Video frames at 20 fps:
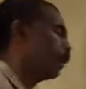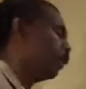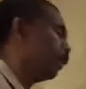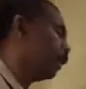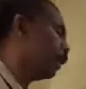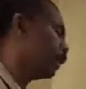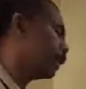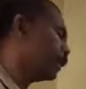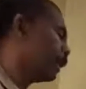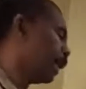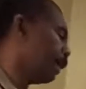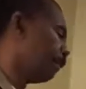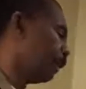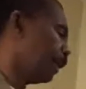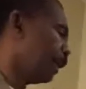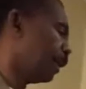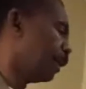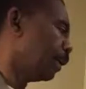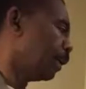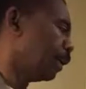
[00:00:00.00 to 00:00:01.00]
What does that
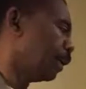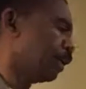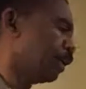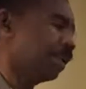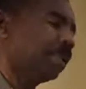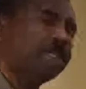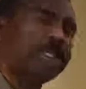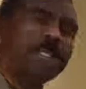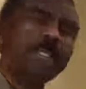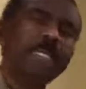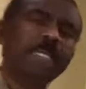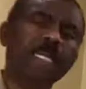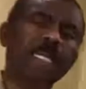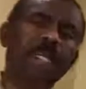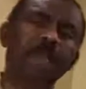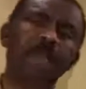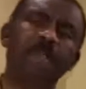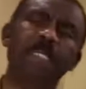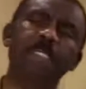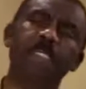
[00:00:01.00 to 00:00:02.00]
mean? The
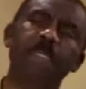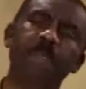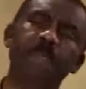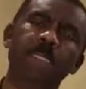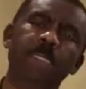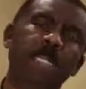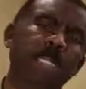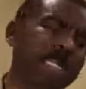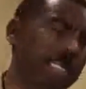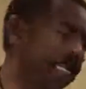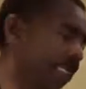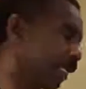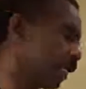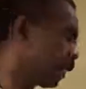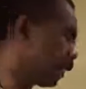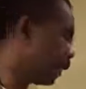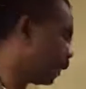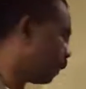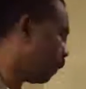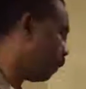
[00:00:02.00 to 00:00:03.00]
area is
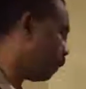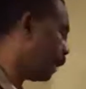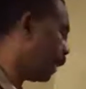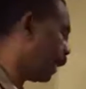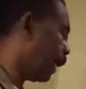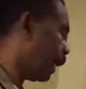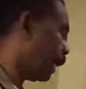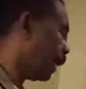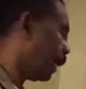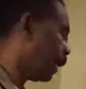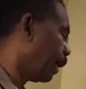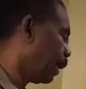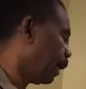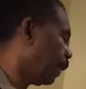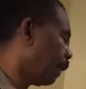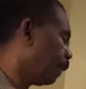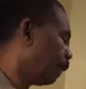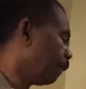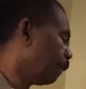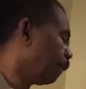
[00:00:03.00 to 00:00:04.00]
obtained by
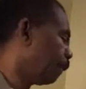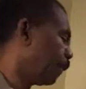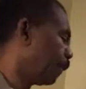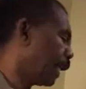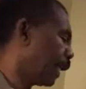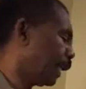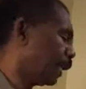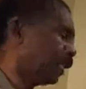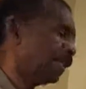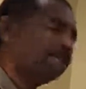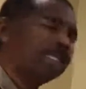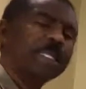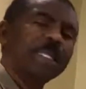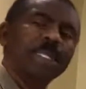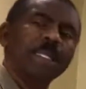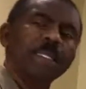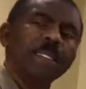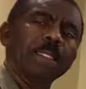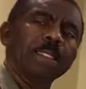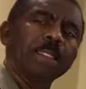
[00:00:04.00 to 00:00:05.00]
finding
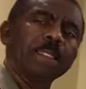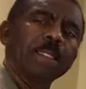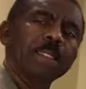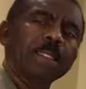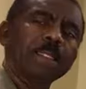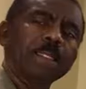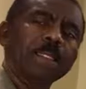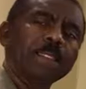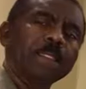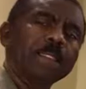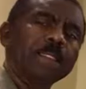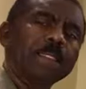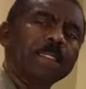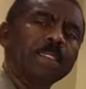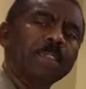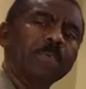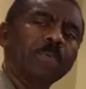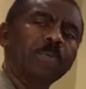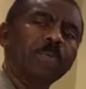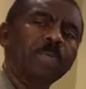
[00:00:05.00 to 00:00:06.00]
the
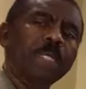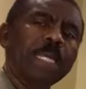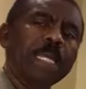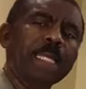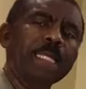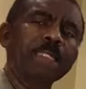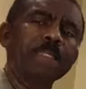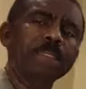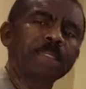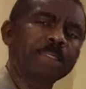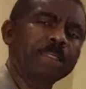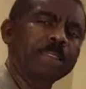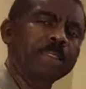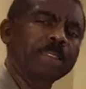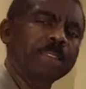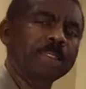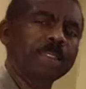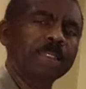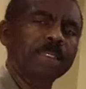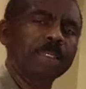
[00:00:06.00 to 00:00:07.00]
the two legs
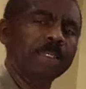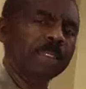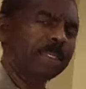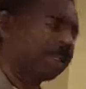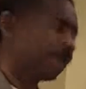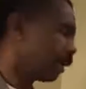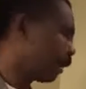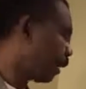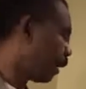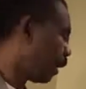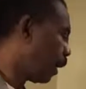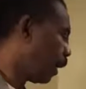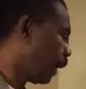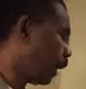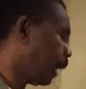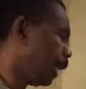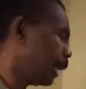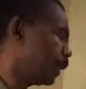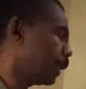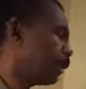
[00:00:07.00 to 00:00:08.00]

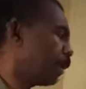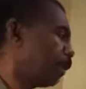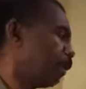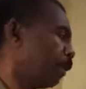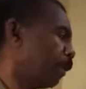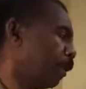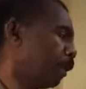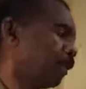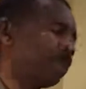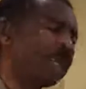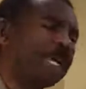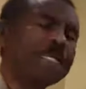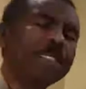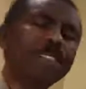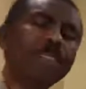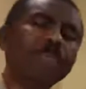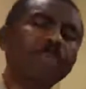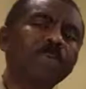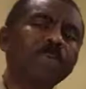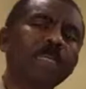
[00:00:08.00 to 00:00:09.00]
and multiplying
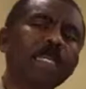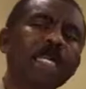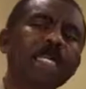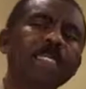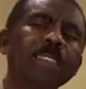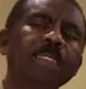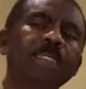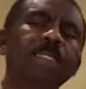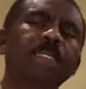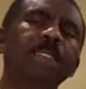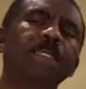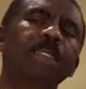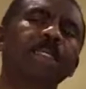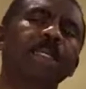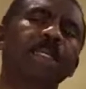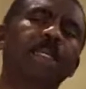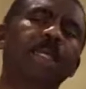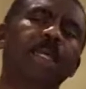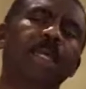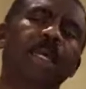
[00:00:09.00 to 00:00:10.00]
the two legs
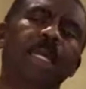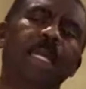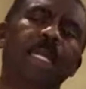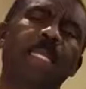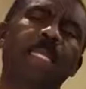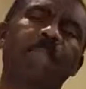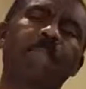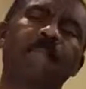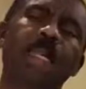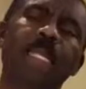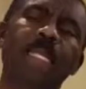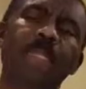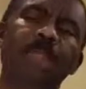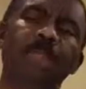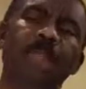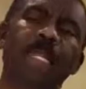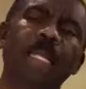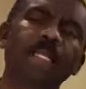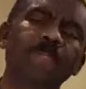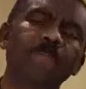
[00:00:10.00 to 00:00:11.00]
and
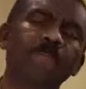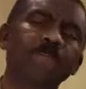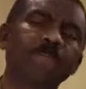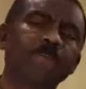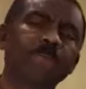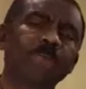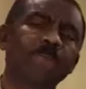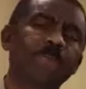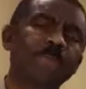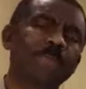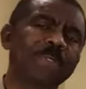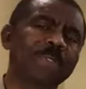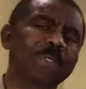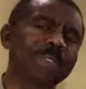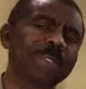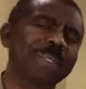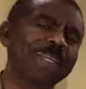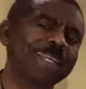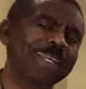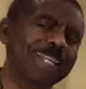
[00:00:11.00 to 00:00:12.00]
dividing by 2.
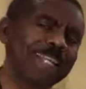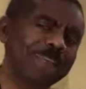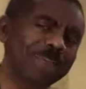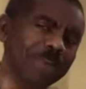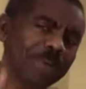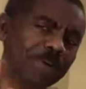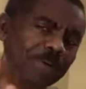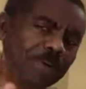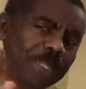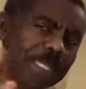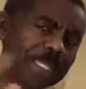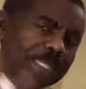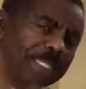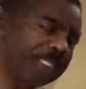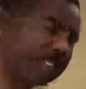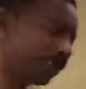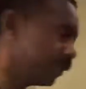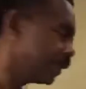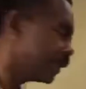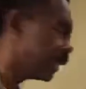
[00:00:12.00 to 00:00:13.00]
If you look at
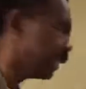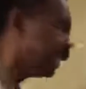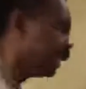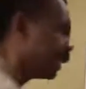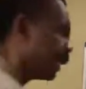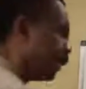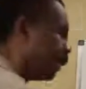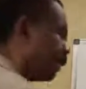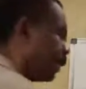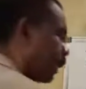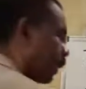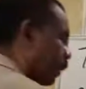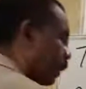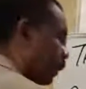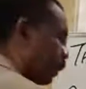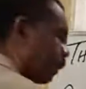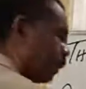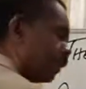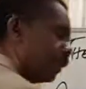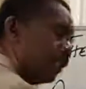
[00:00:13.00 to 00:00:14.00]
this, you'll see
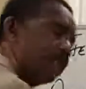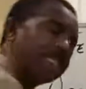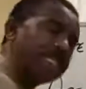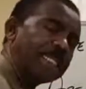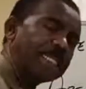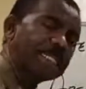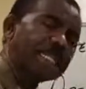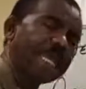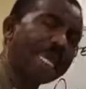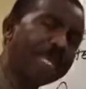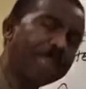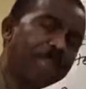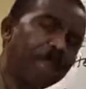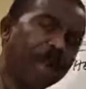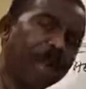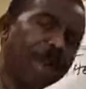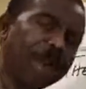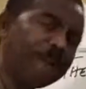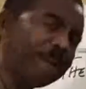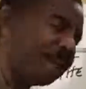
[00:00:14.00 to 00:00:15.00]
something. There's a
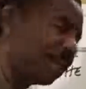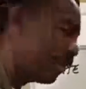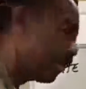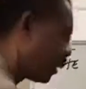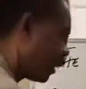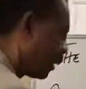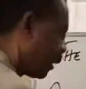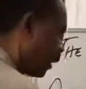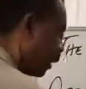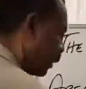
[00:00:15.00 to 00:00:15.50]
sidebar. Look at